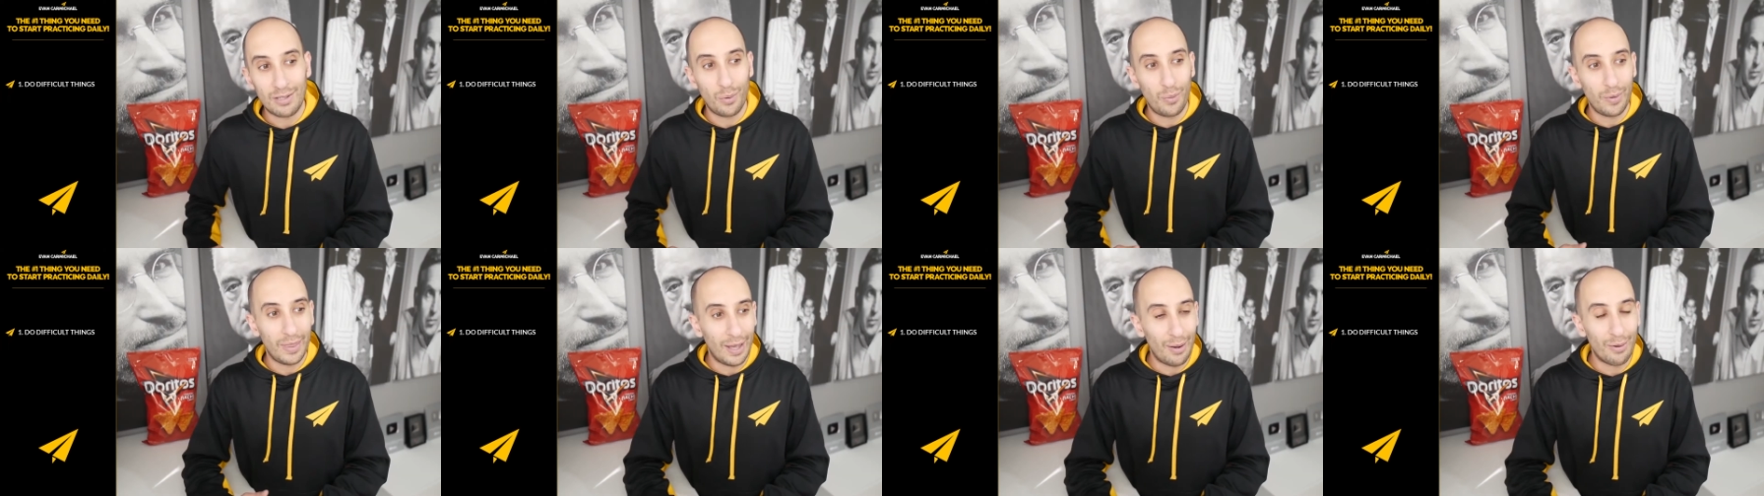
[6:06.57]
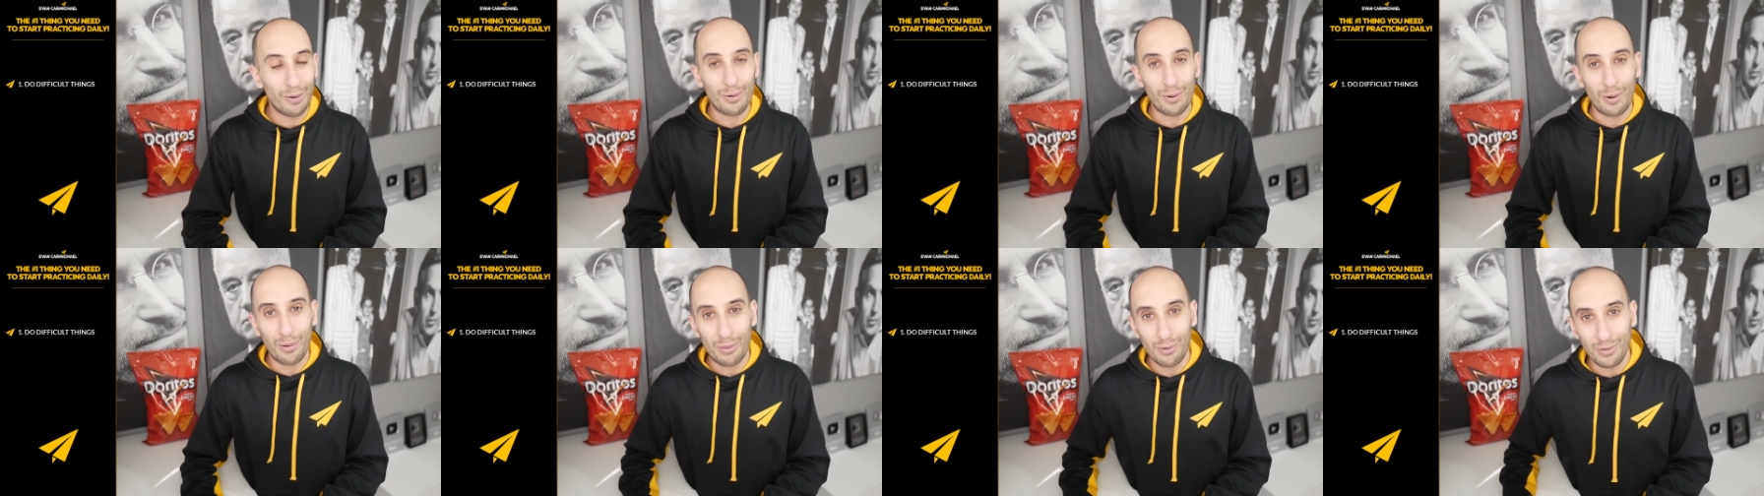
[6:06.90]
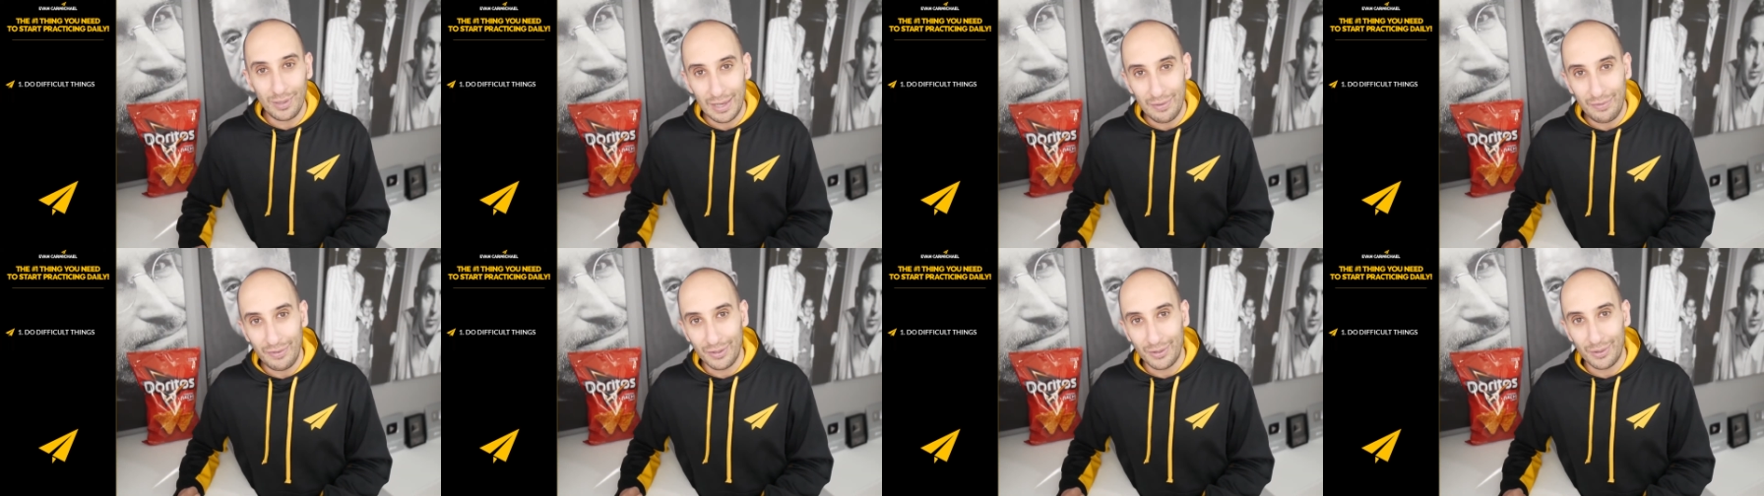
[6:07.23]
so without going through
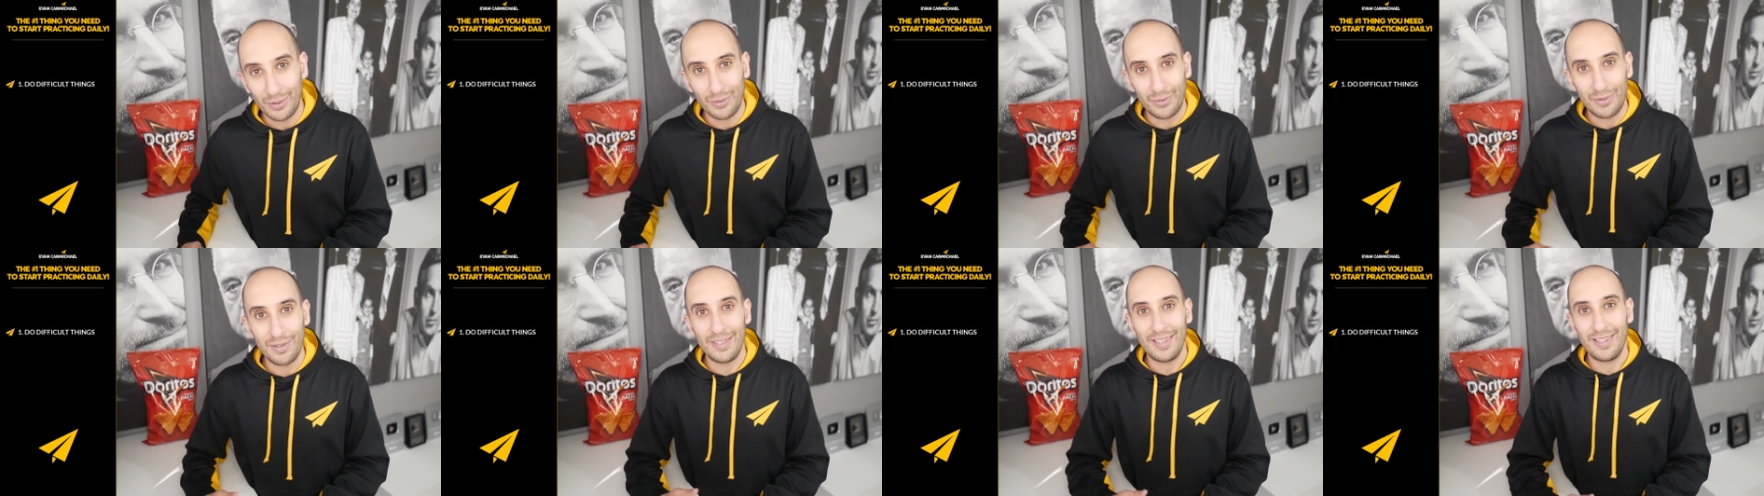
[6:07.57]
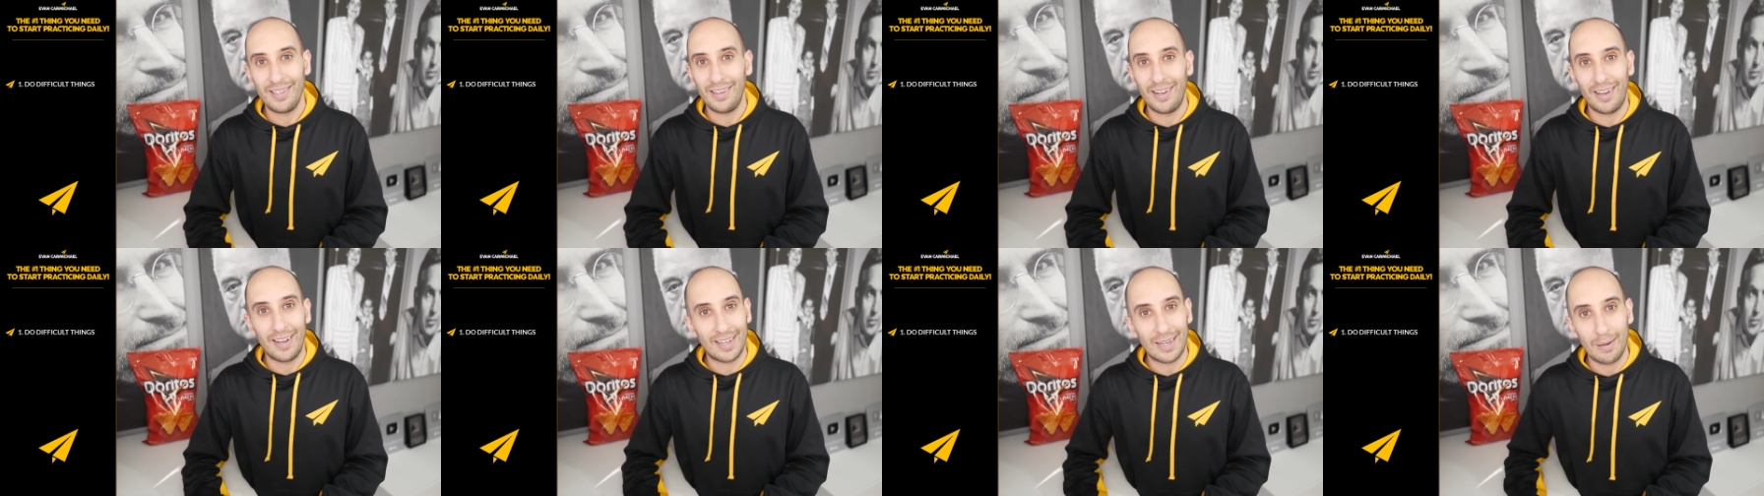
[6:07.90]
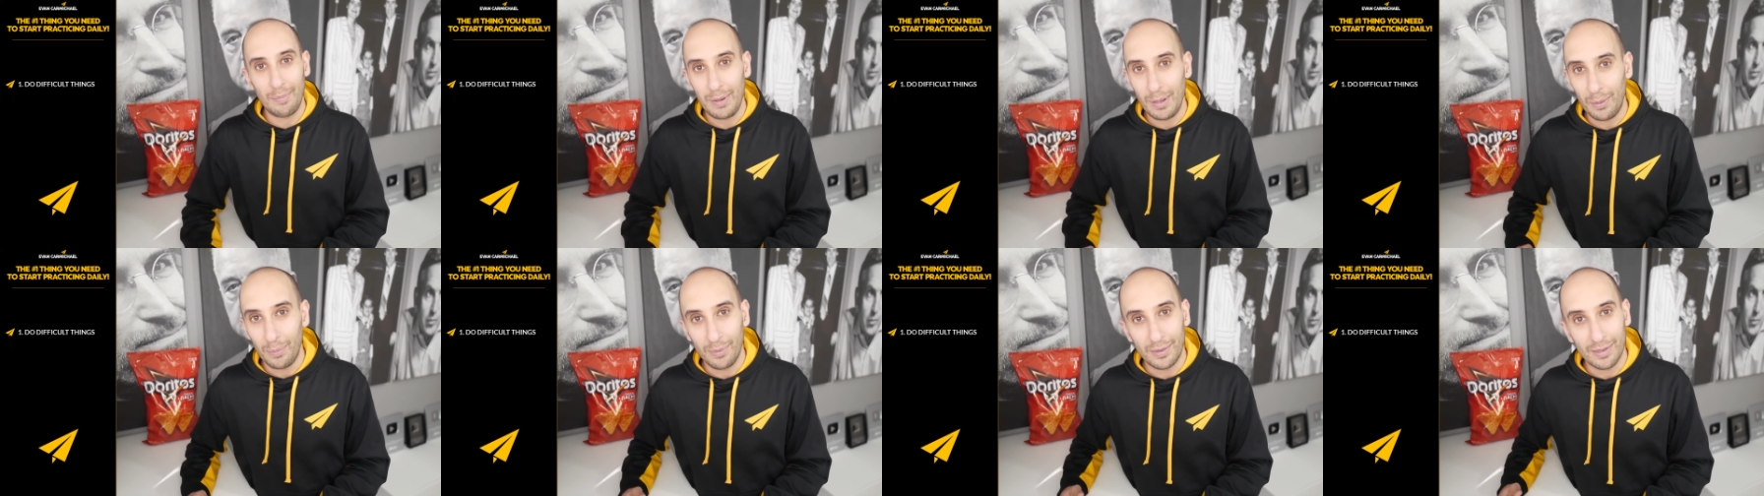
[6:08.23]
difficulties, you're not
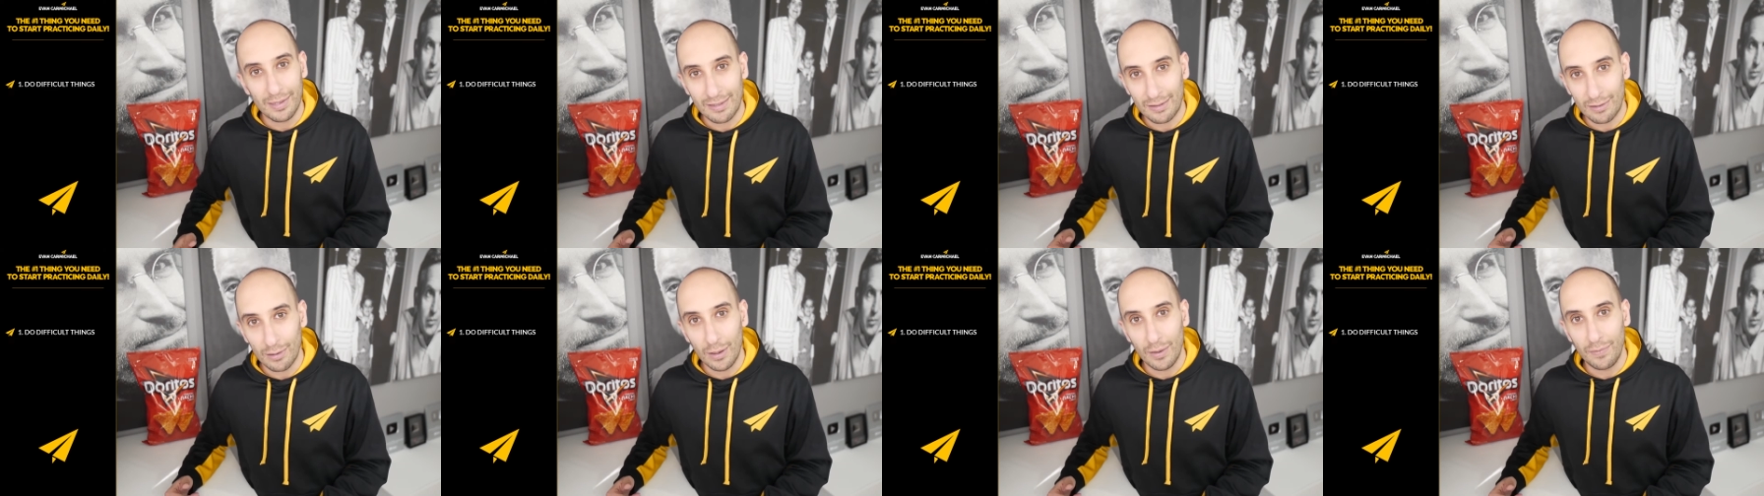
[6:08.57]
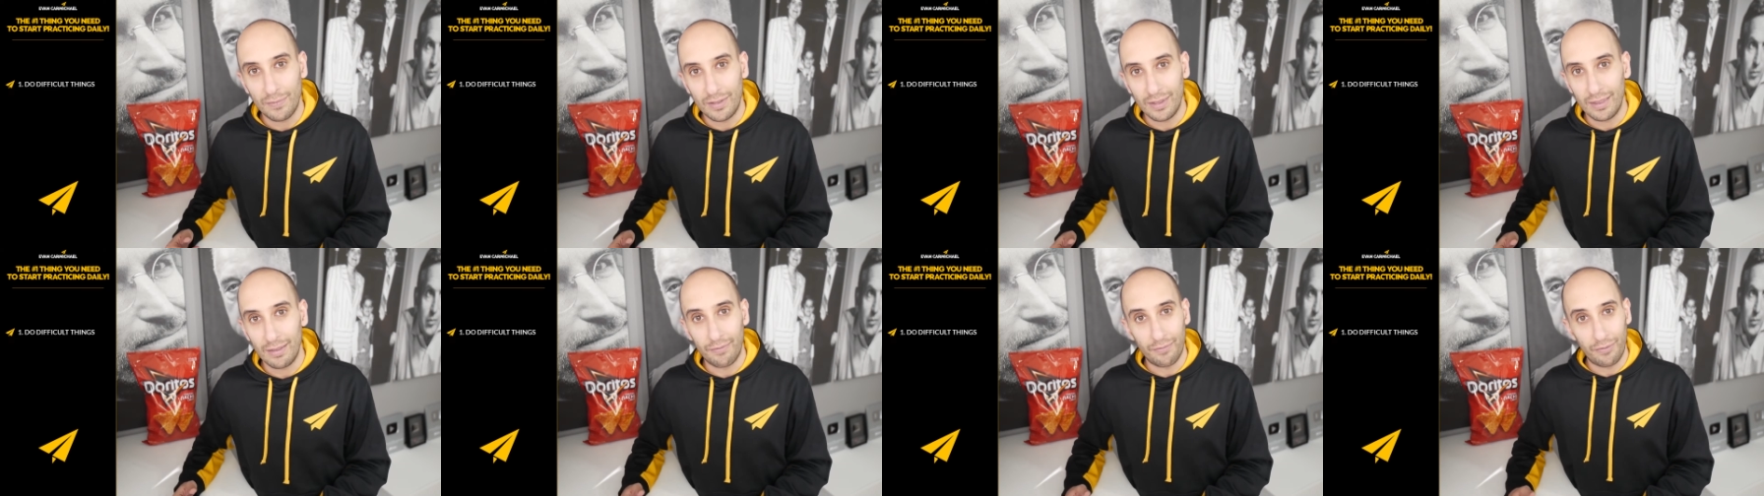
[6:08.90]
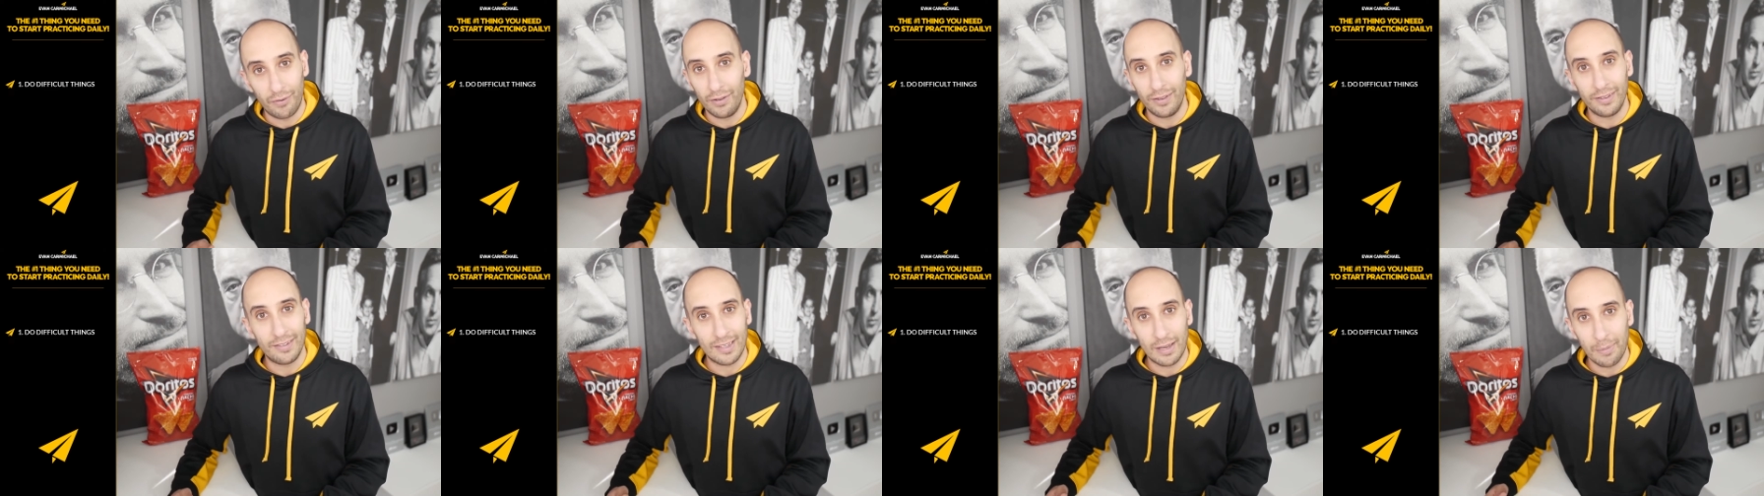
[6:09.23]
gonna be able to serve to the
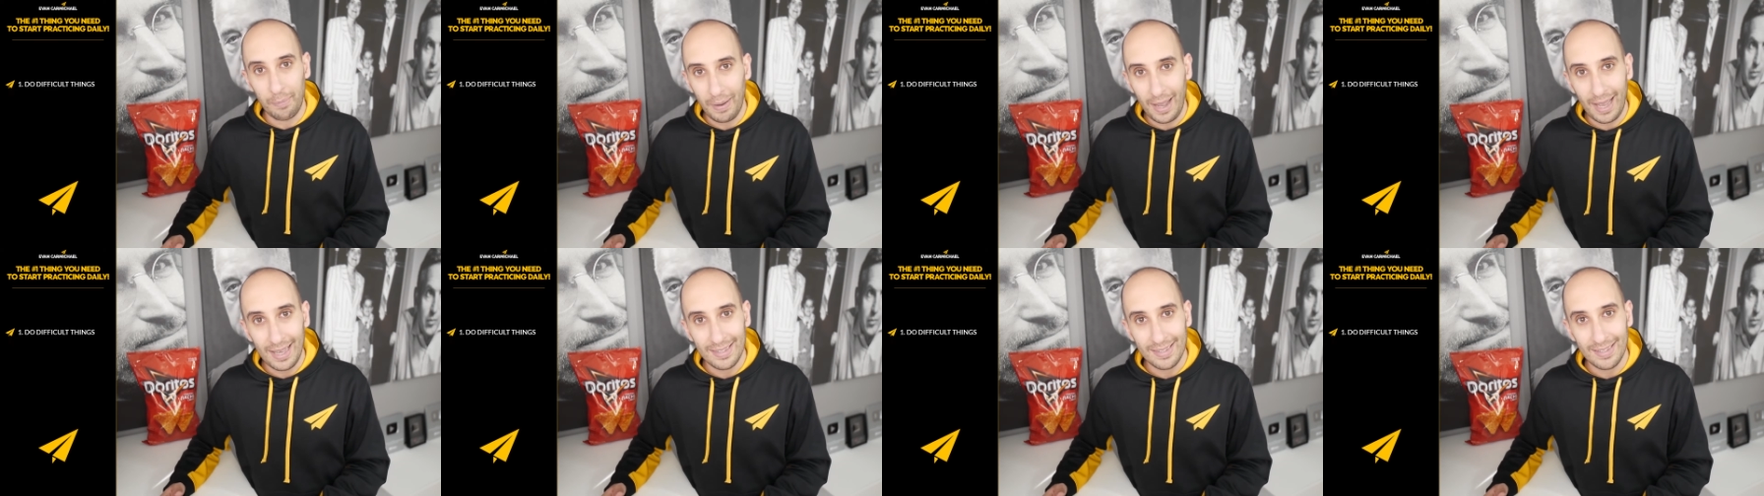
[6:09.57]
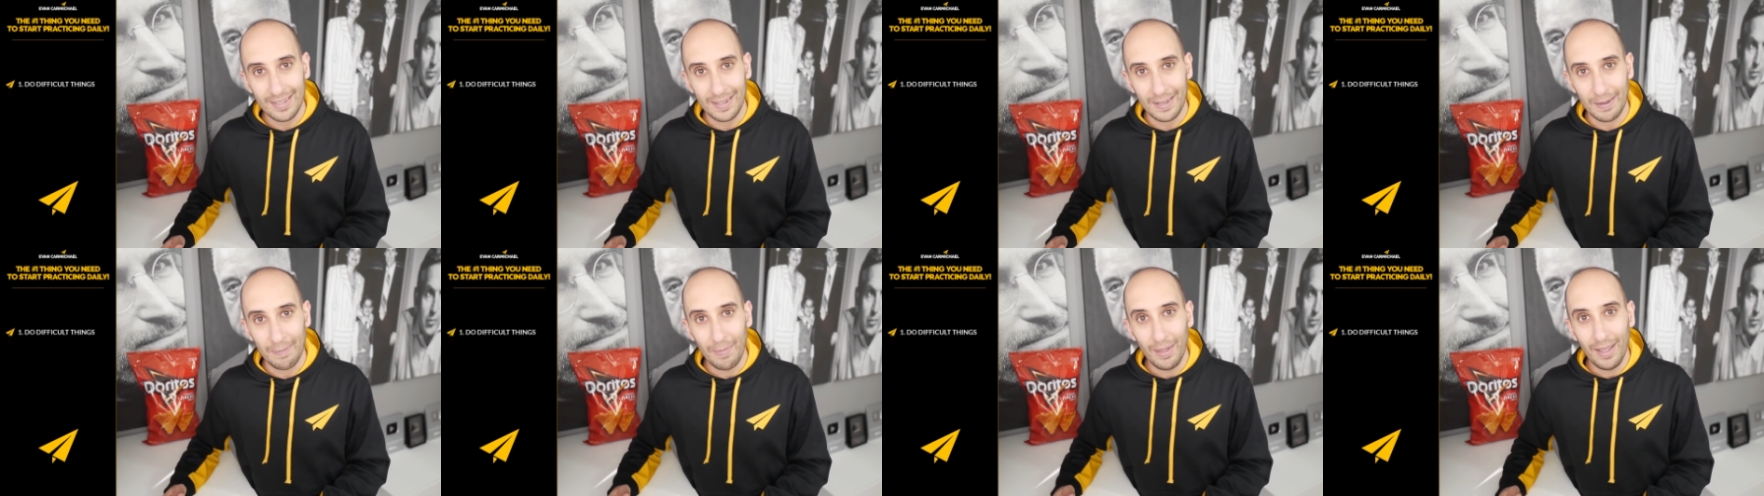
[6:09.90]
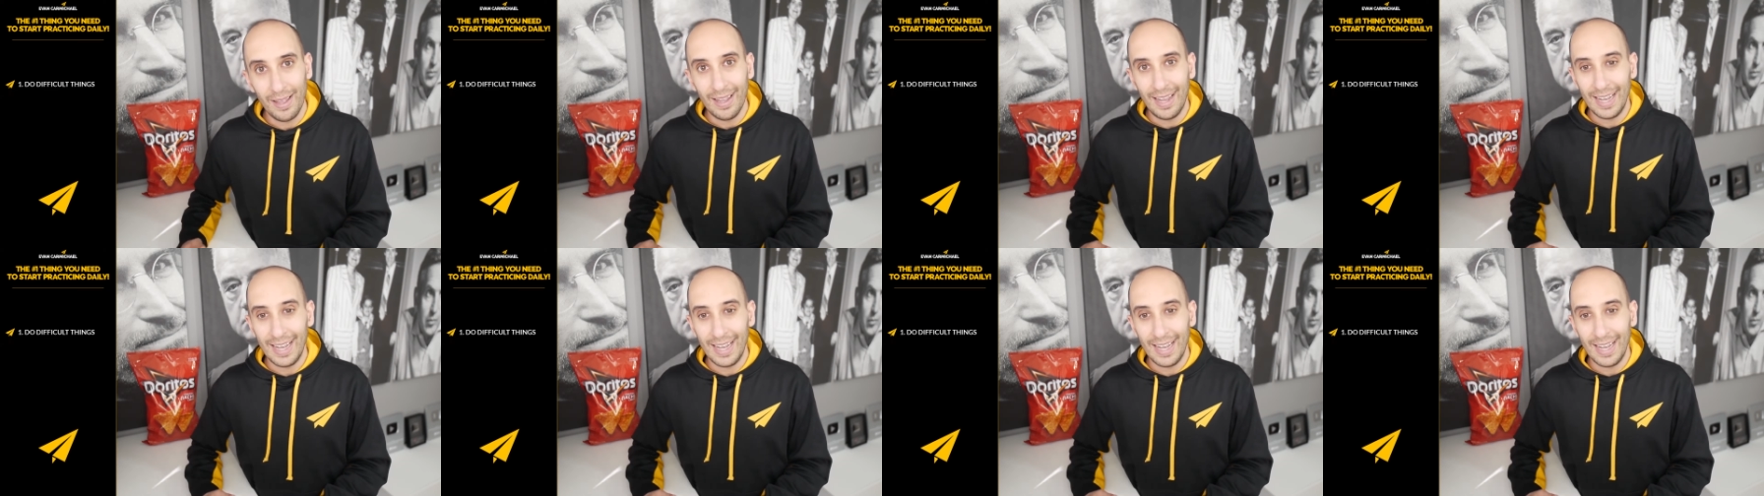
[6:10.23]
fullest capacity.